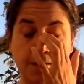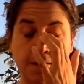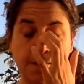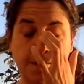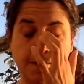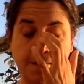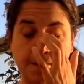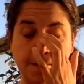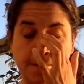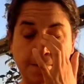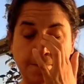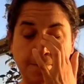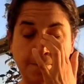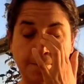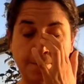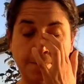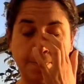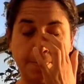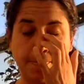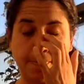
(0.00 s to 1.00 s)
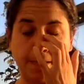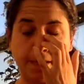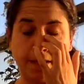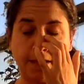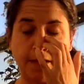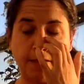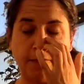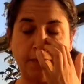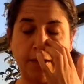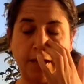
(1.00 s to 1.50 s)

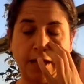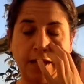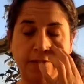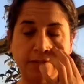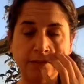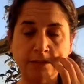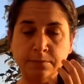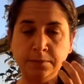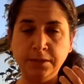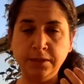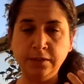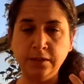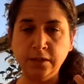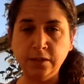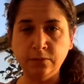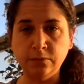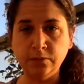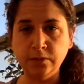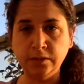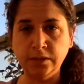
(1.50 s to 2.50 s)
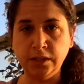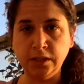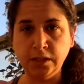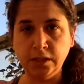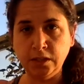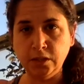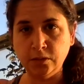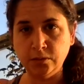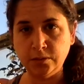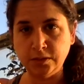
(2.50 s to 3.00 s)
And if I have to be like really
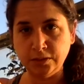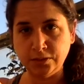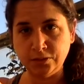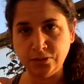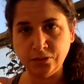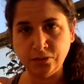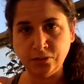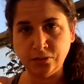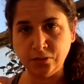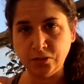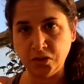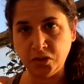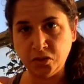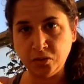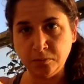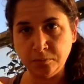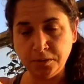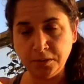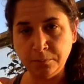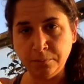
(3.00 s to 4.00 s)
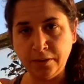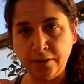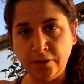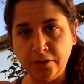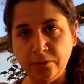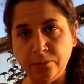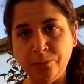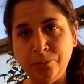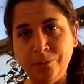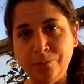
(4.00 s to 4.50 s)
egotistical or human about
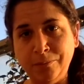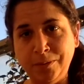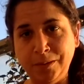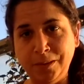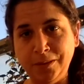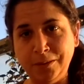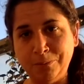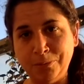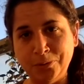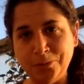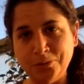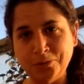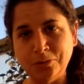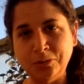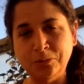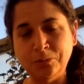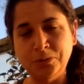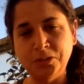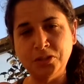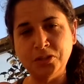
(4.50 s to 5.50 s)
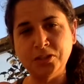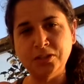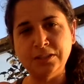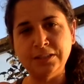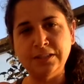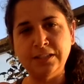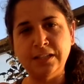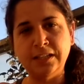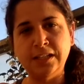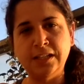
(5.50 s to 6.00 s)
it, what my like personal wish is
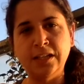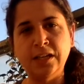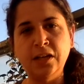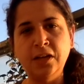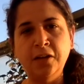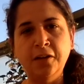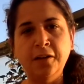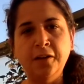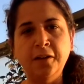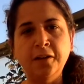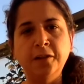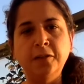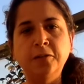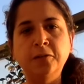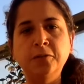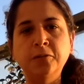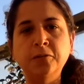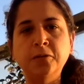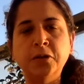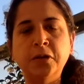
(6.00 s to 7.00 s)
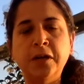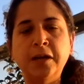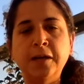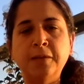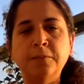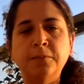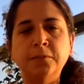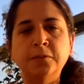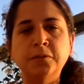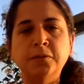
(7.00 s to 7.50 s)
that you are
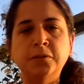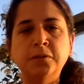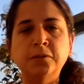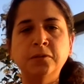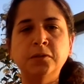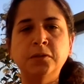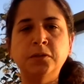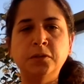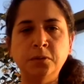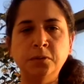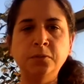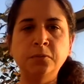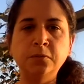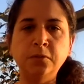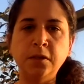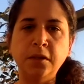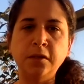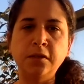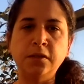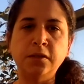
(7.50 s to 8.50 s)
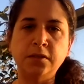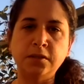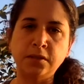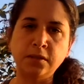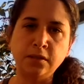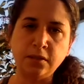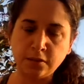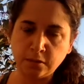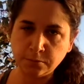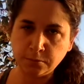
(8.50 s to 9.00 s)
able to attune others
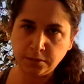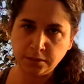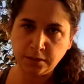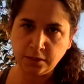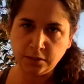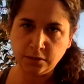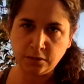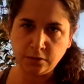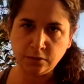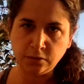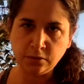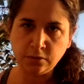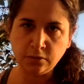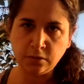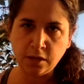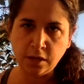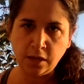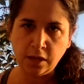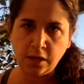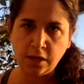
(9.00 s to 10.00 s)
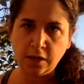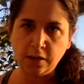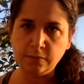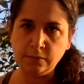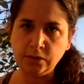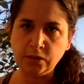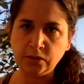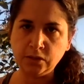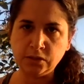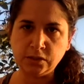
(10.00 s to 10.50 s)
to this one day too, and
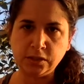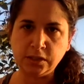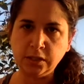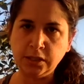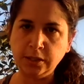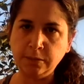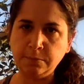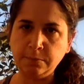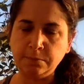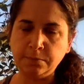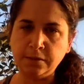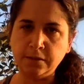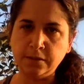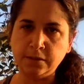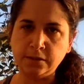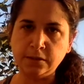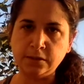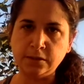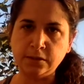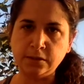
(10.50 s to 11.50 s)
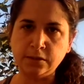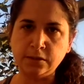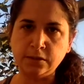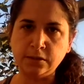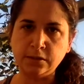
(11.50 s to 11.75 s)
we can just keep this